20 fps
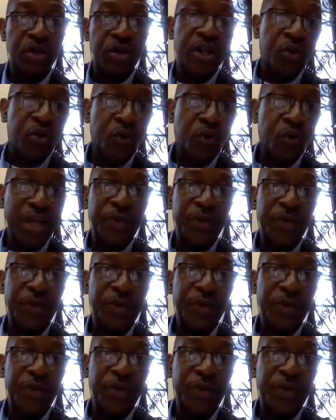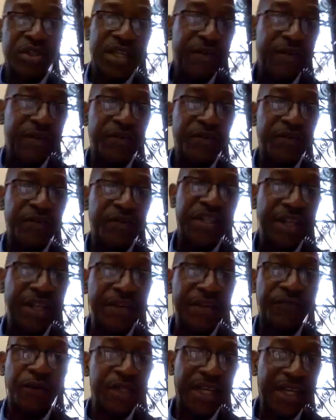years post-call, who has been going to
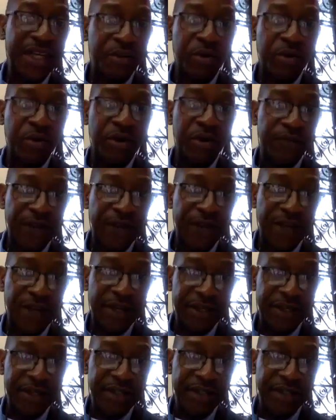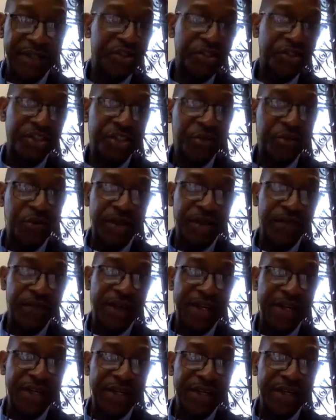court every day from the day he qualified, he or